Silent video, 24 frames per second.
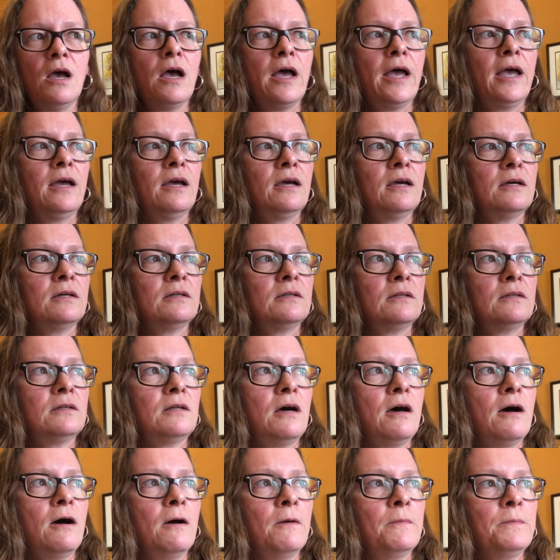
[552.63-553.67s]
And
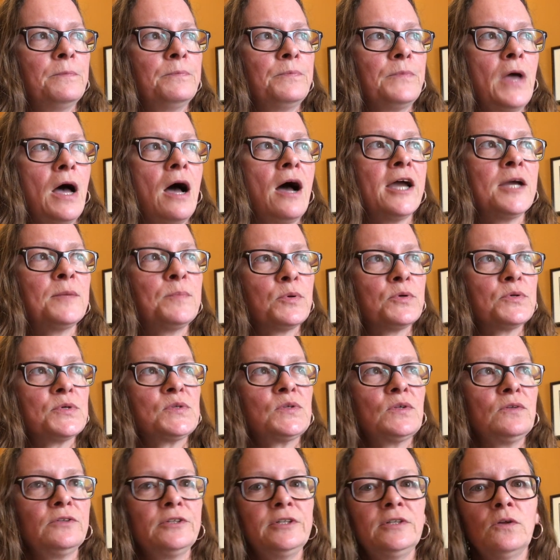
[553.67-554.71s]
I
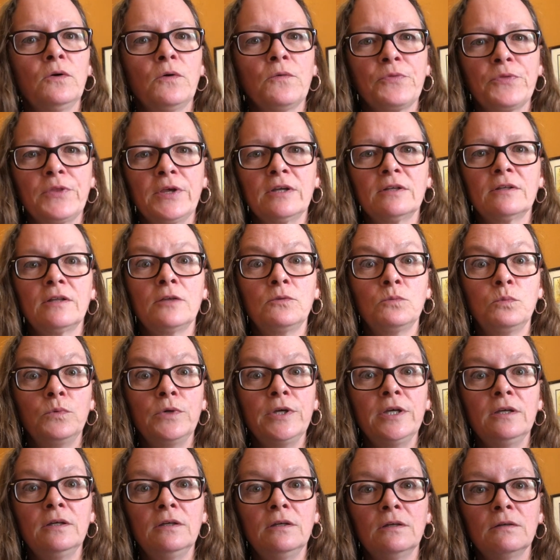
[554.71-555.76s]
personally don't think that
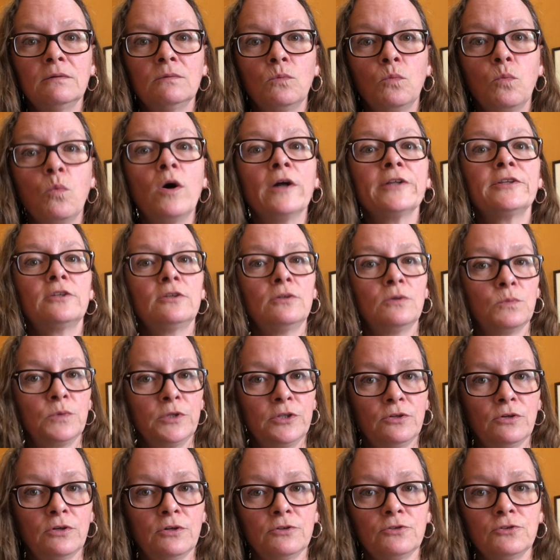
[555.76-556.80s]
we want to
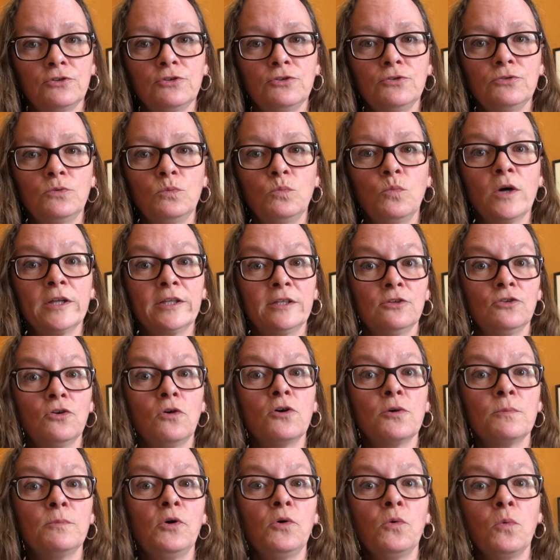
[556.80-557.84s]
return to what
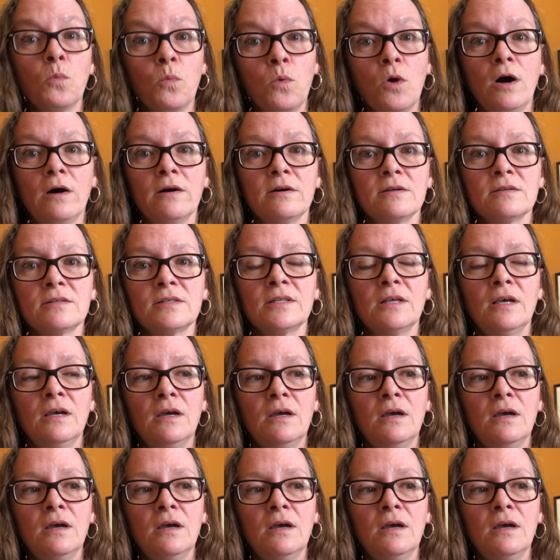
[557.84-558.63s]
normal was.